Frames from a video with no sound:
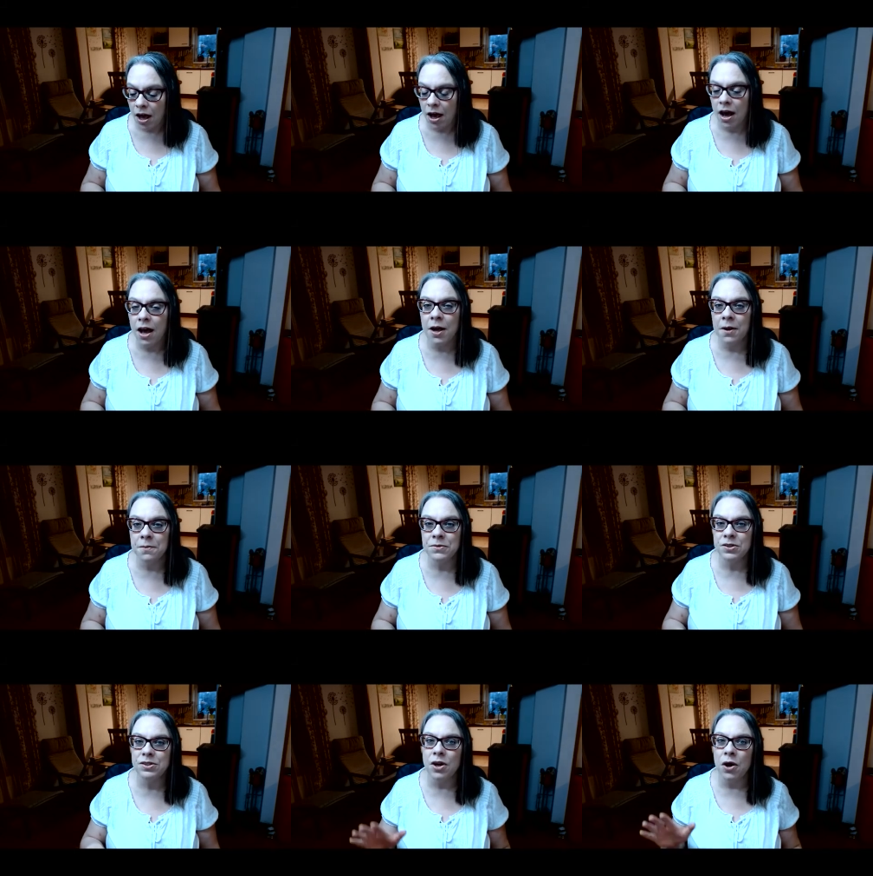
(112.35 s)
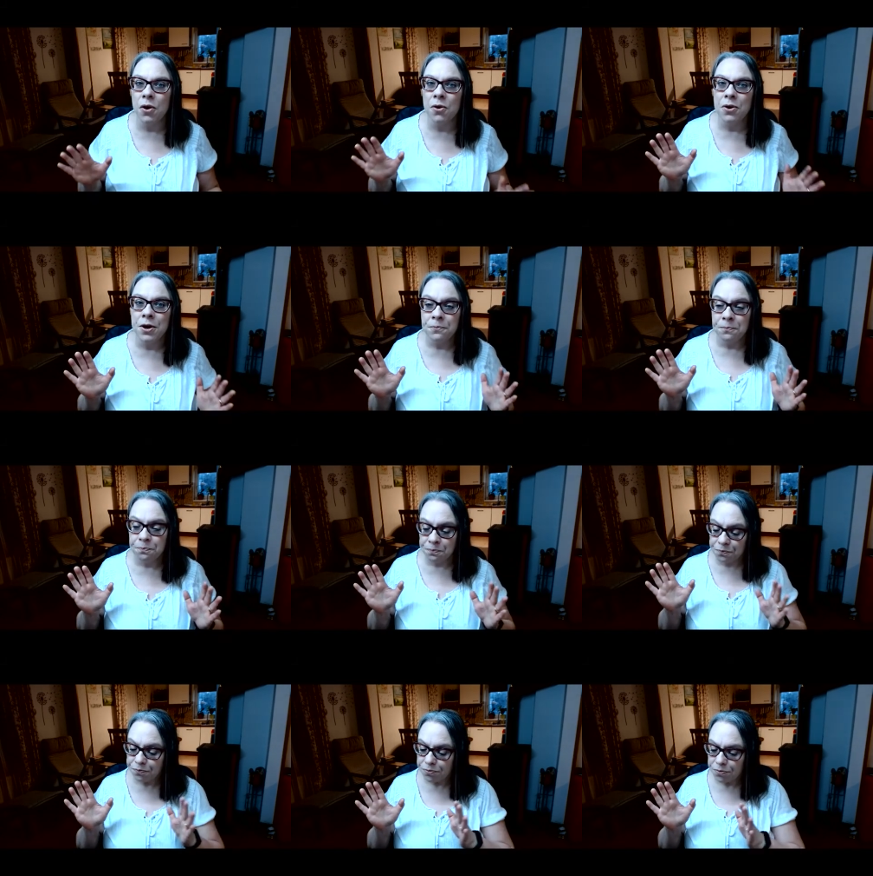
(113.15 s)
Um, so
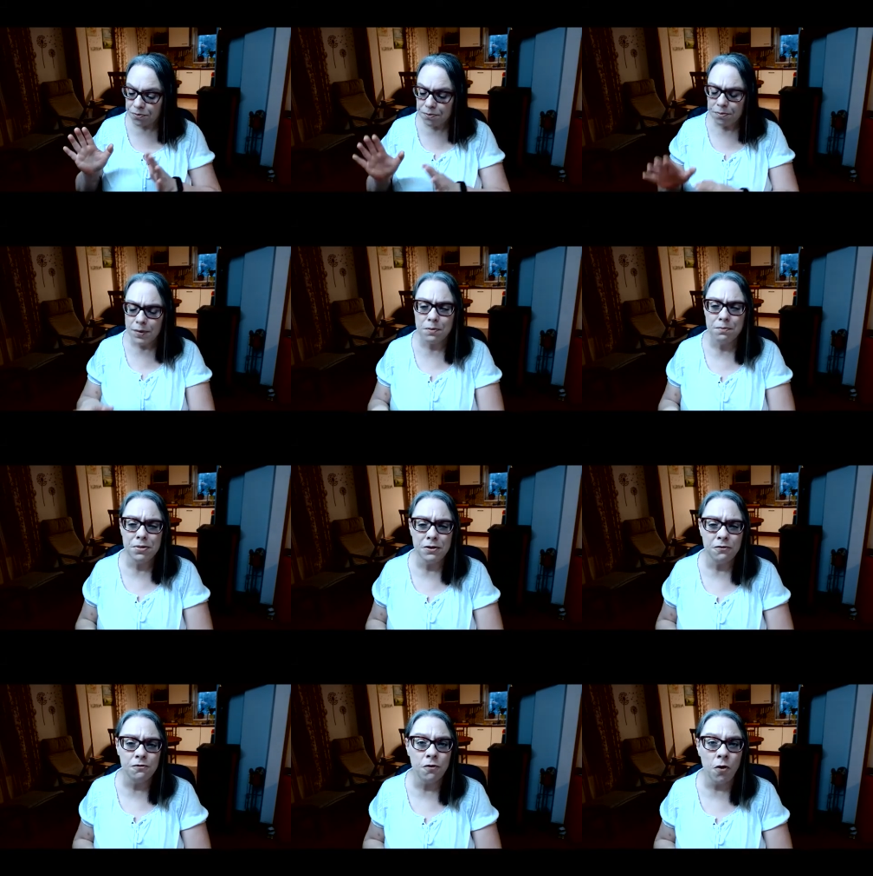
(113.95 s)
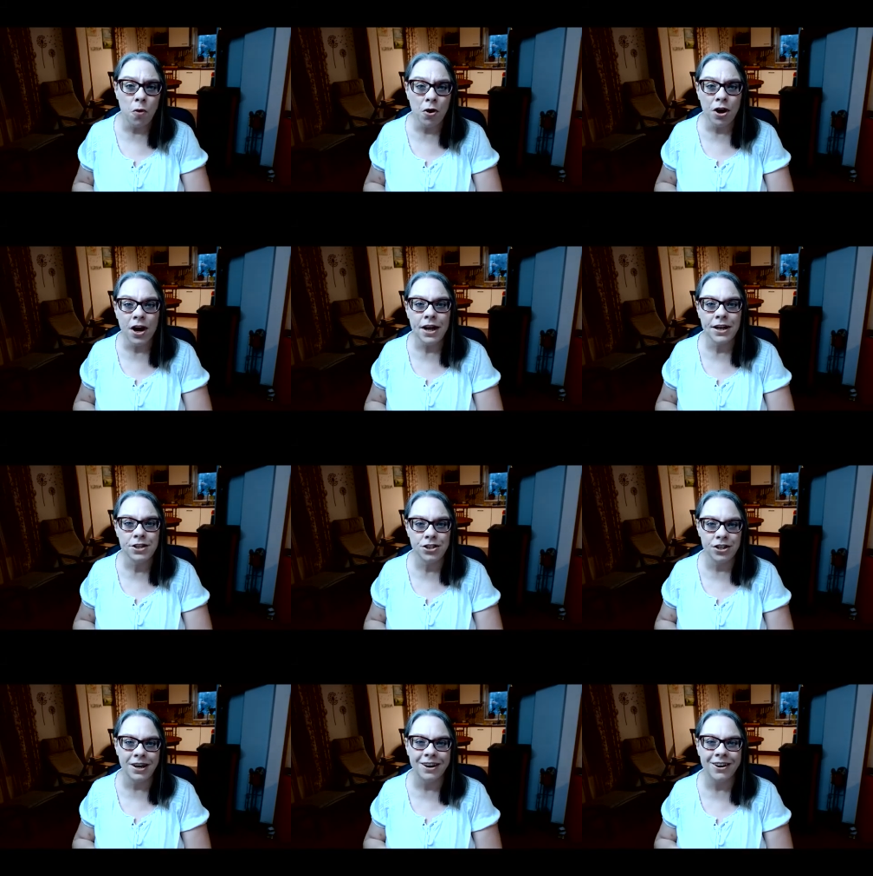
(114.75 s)
before I
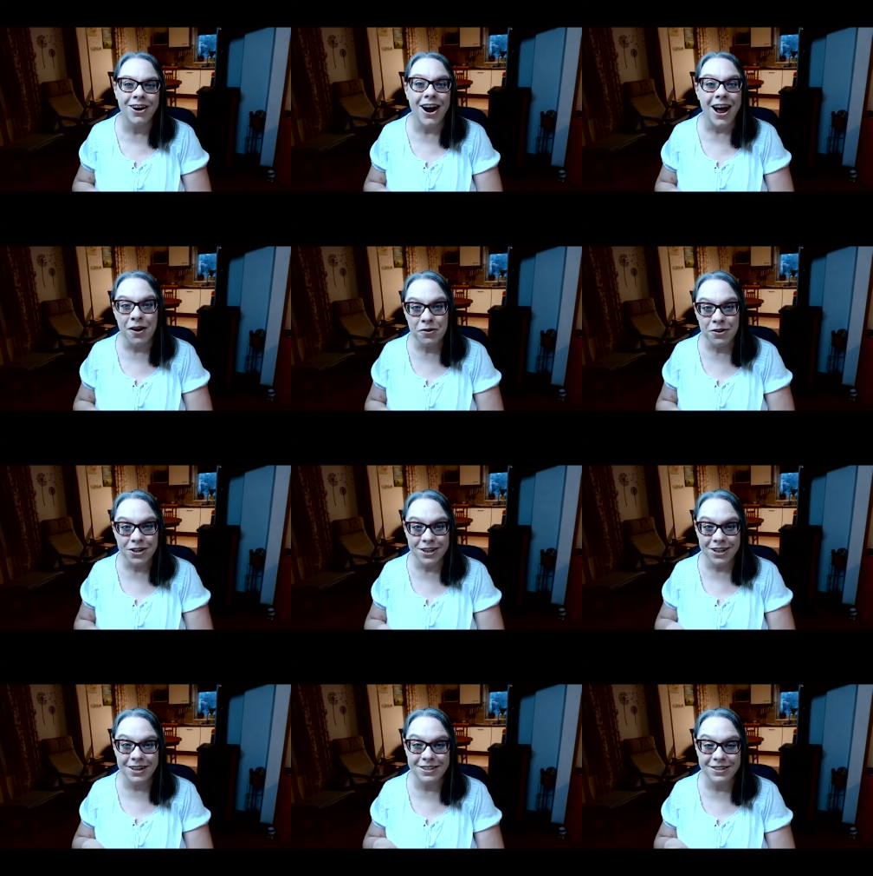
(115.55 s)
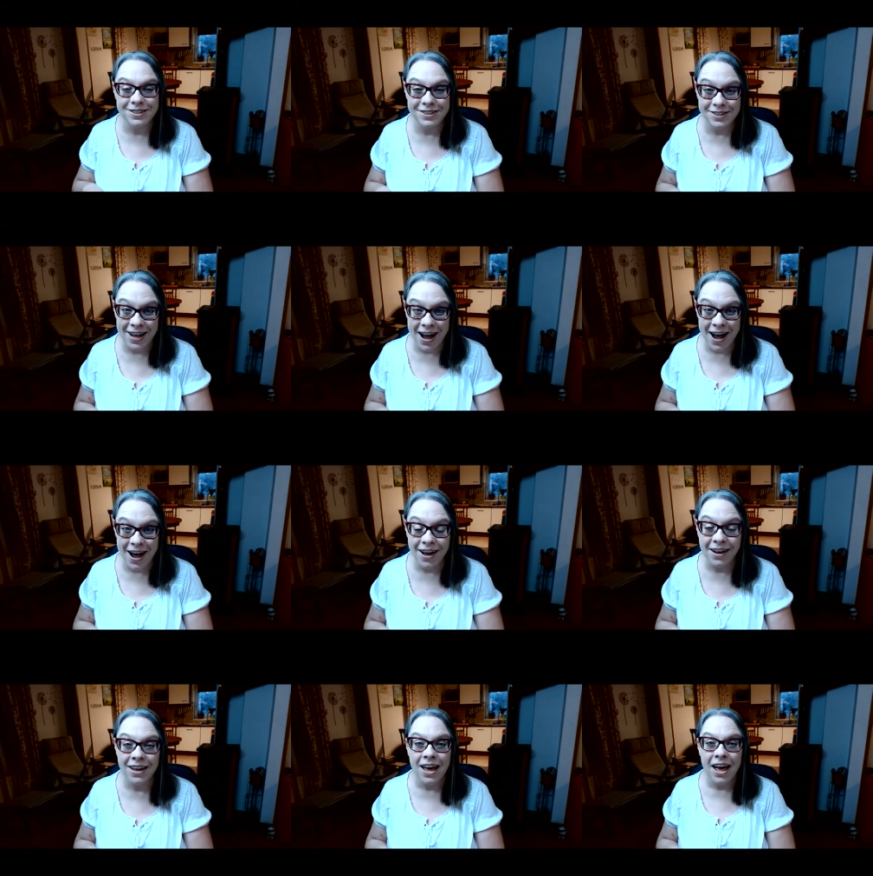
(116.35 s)
share our
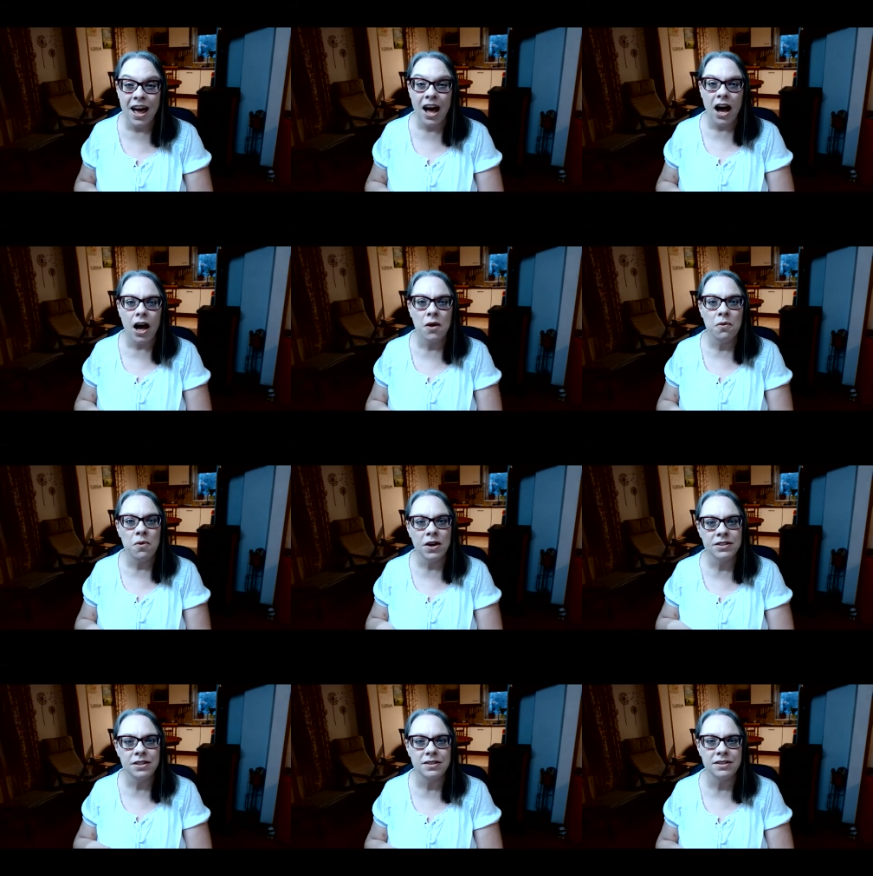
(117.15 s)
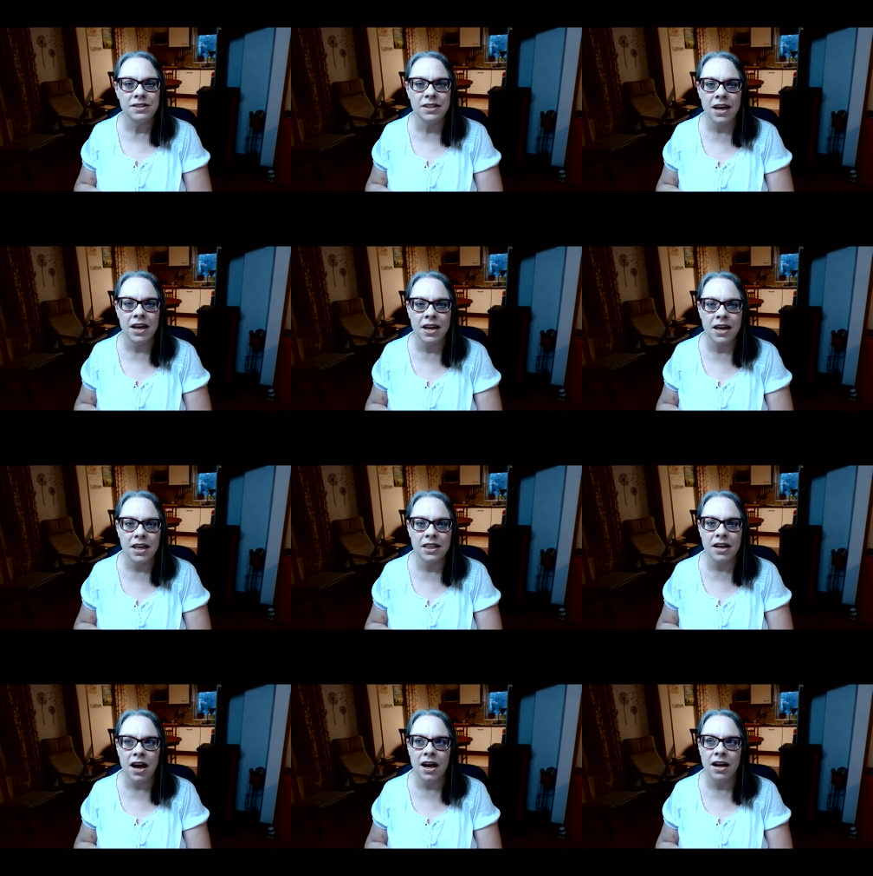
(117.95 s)
stack, I want to say
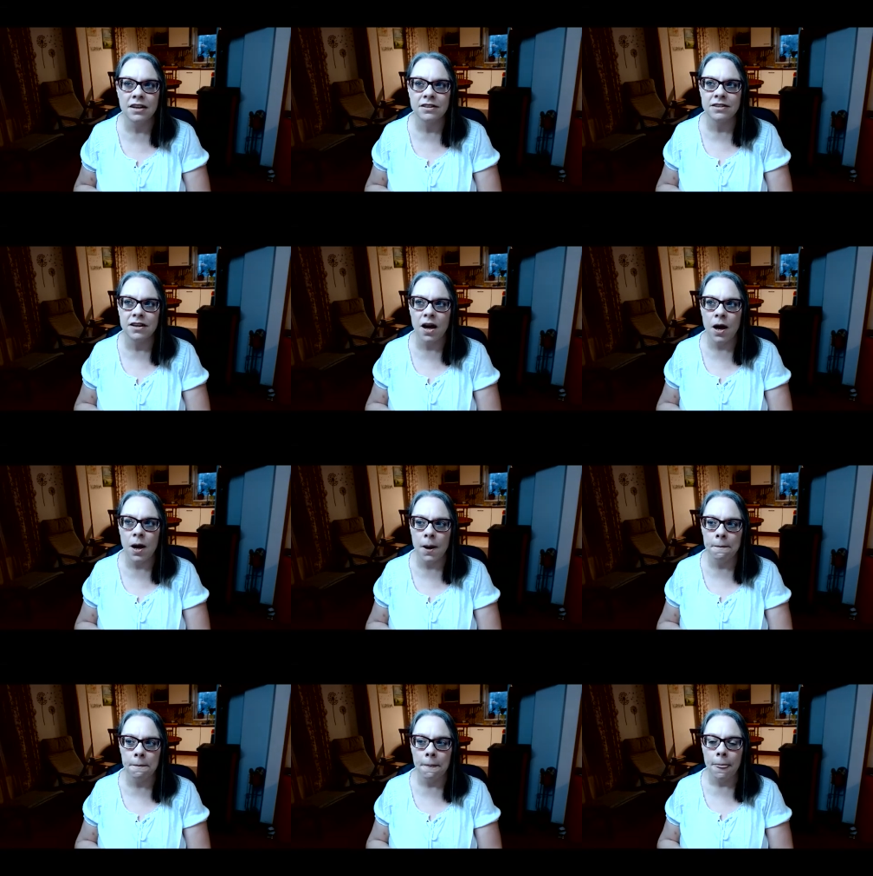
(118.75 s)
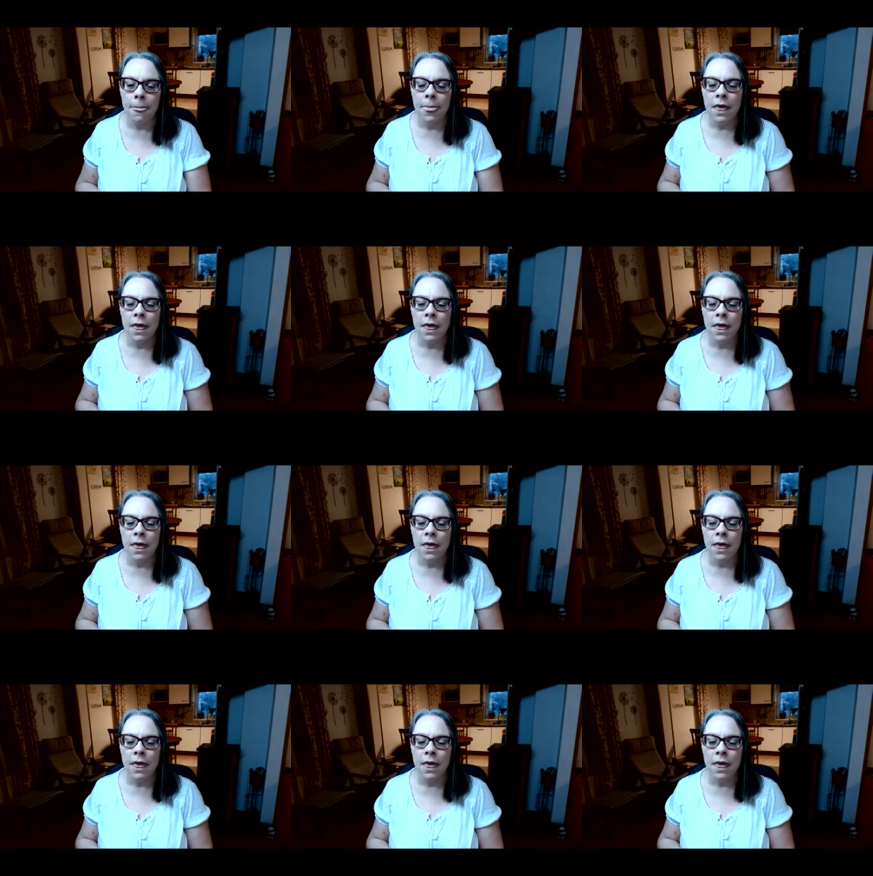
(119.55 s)
that um,